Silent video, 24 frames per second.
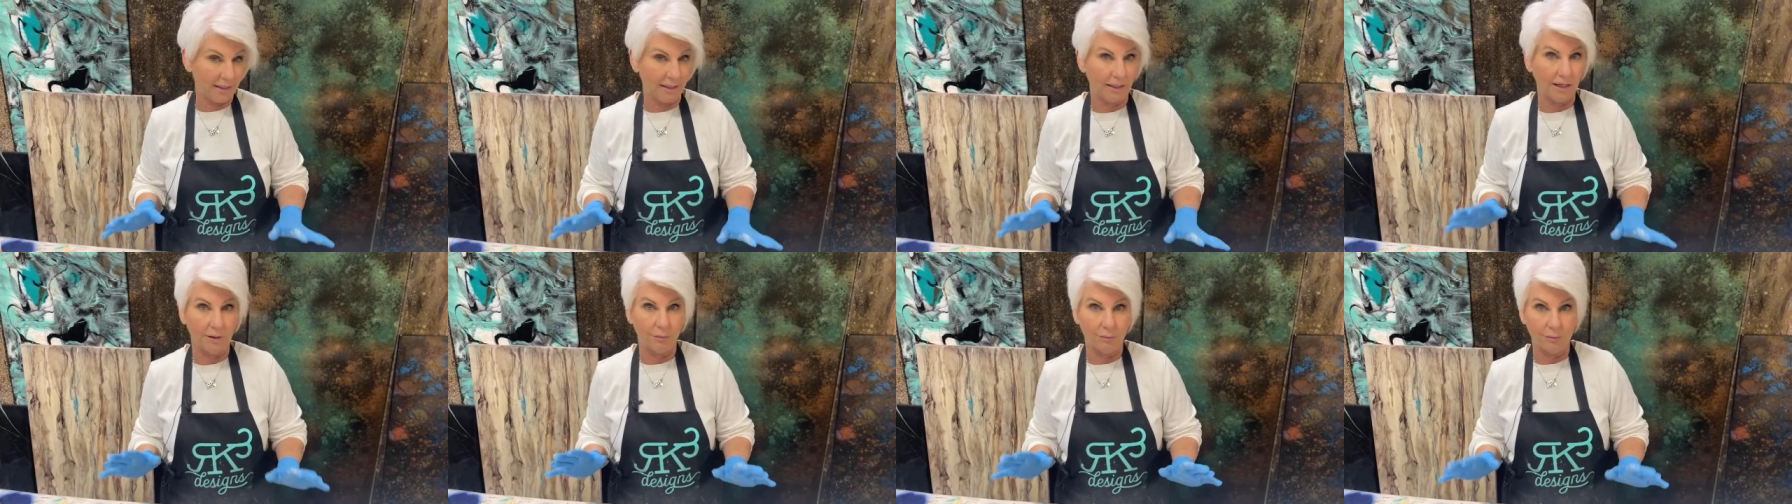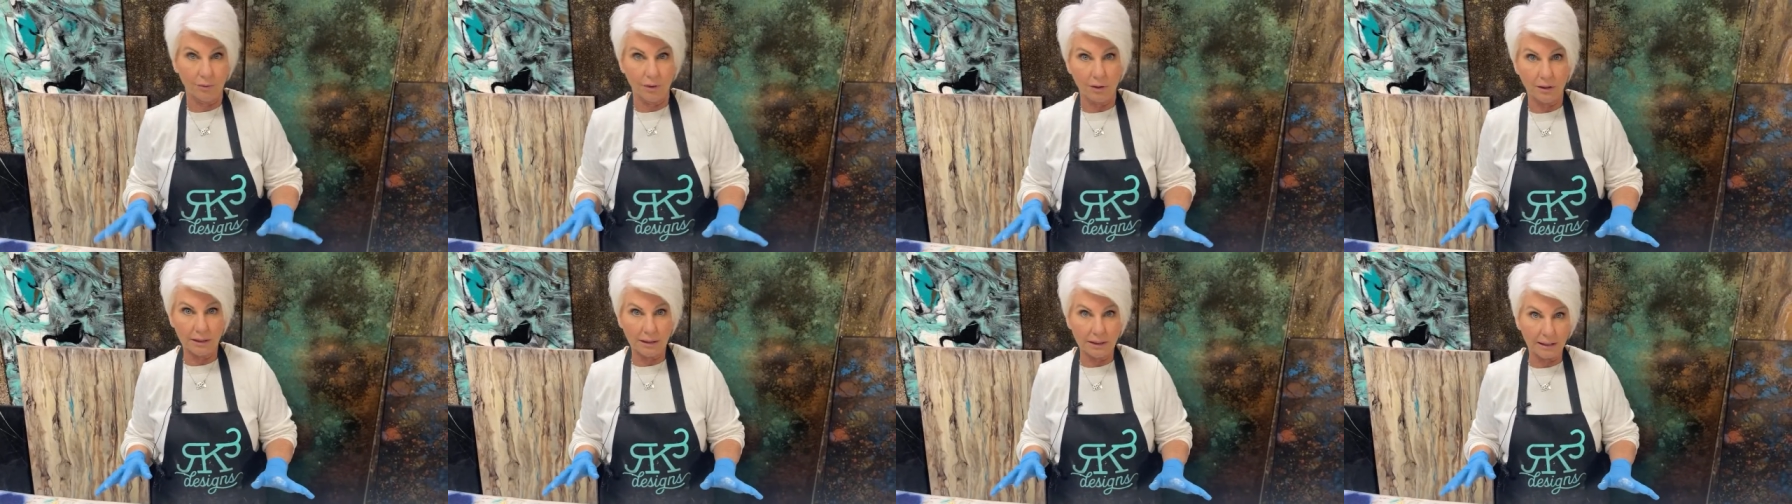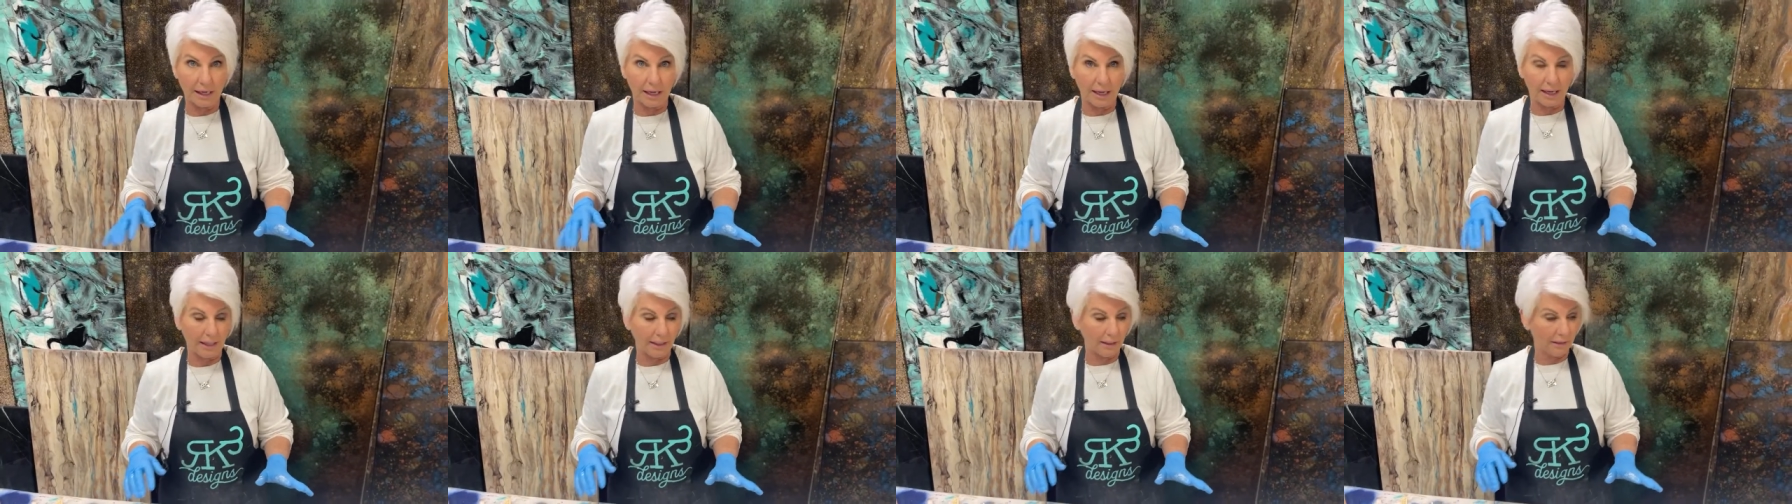I really
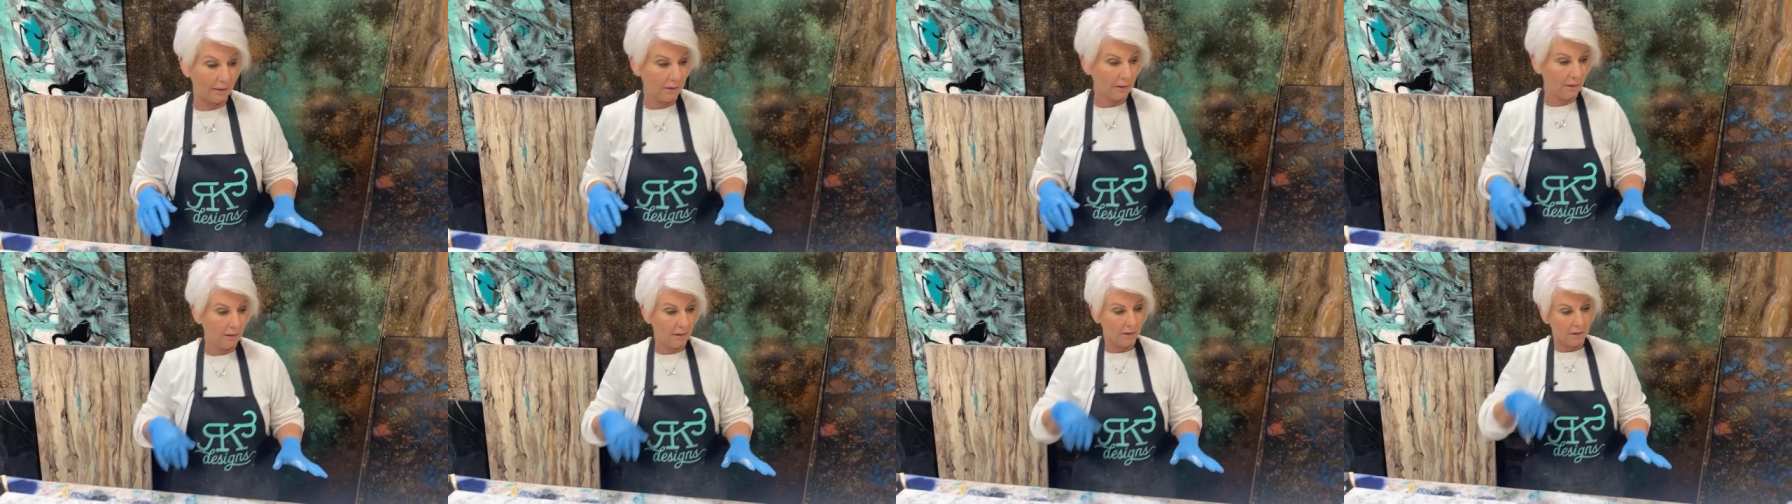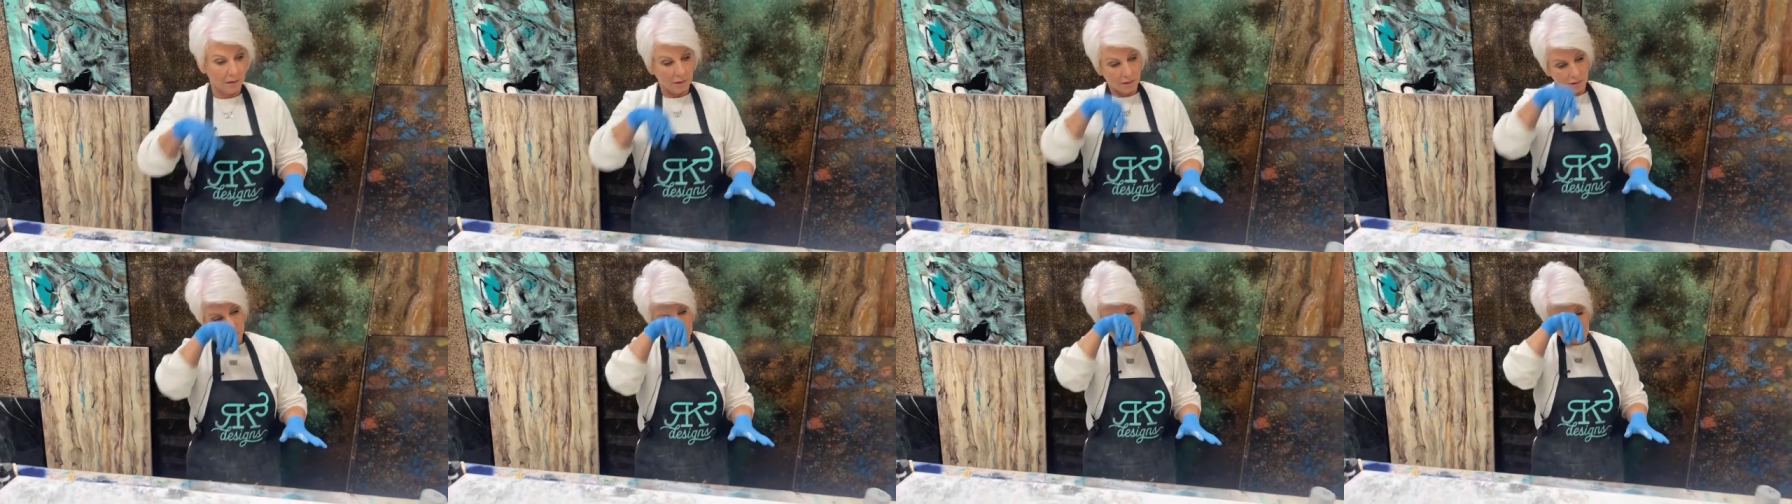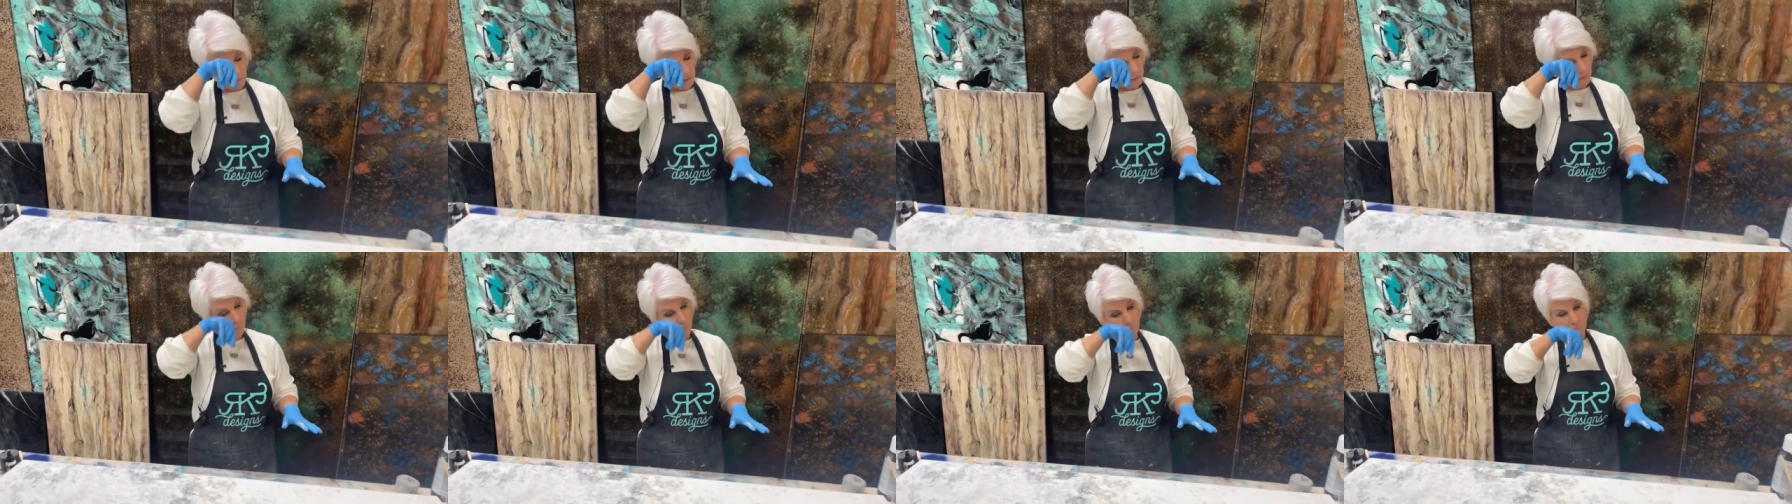like
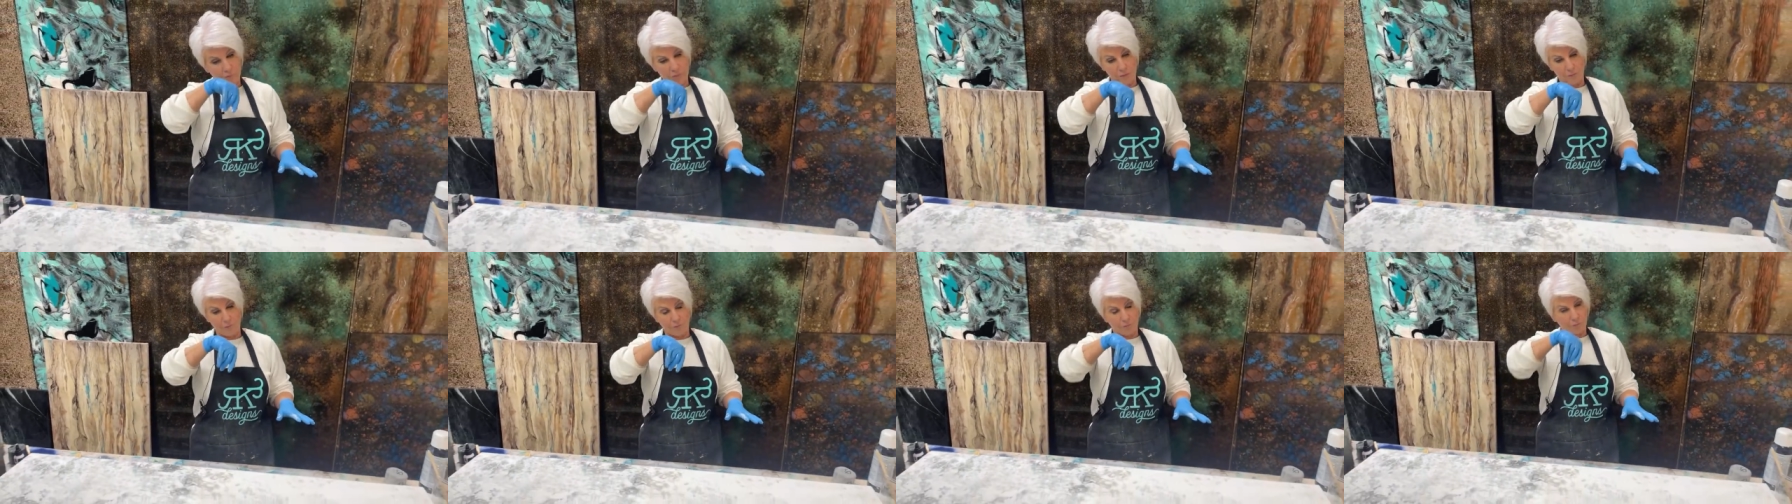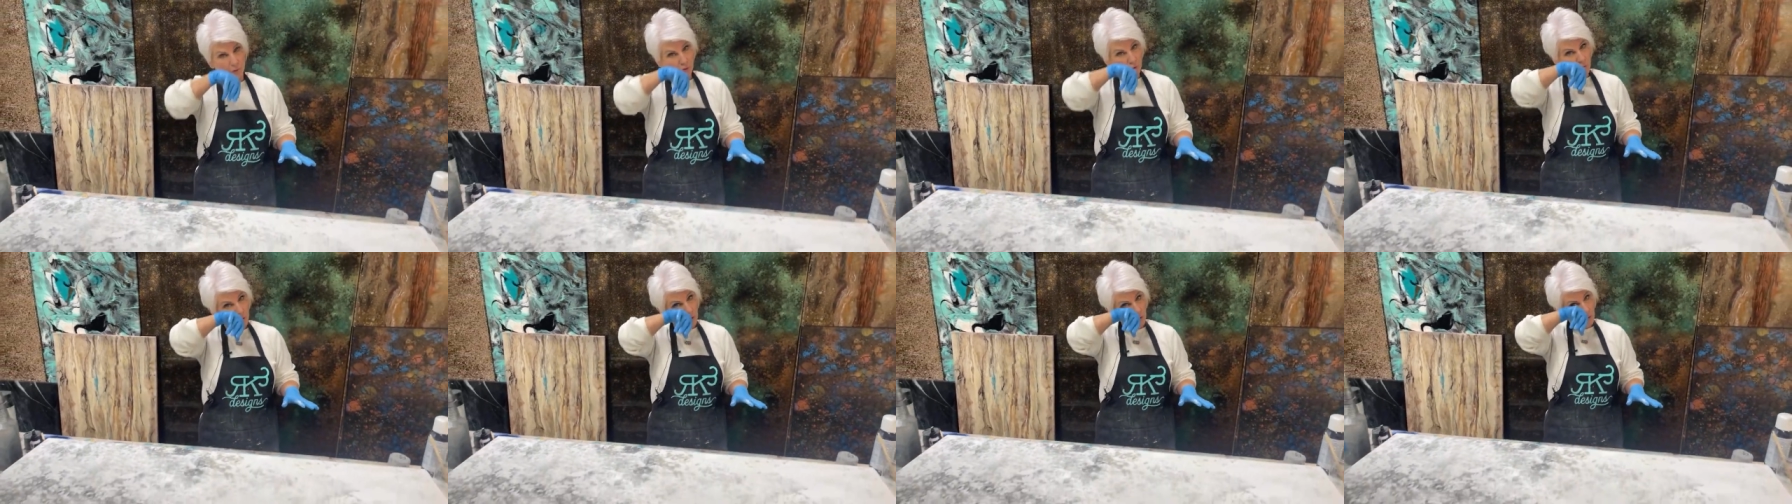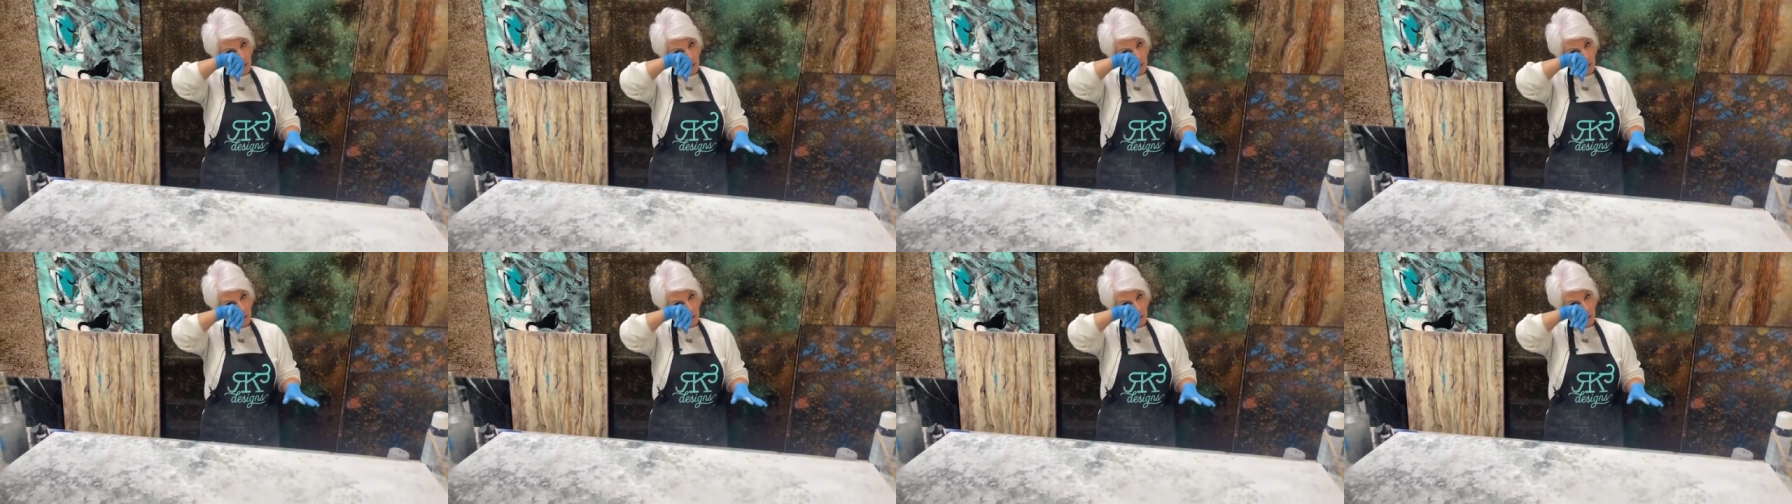the, the first,